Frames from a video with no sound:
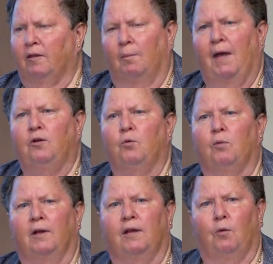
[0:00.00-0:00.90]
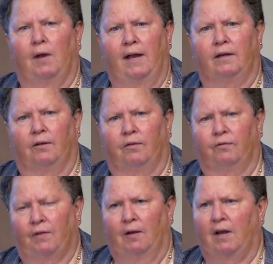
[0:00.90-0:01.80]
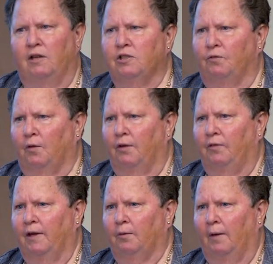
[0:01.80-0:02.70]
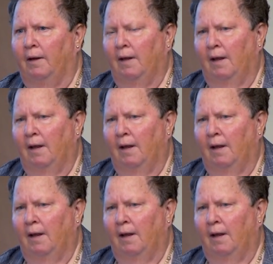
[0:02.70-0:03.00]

the men who really created the foundation for the victory.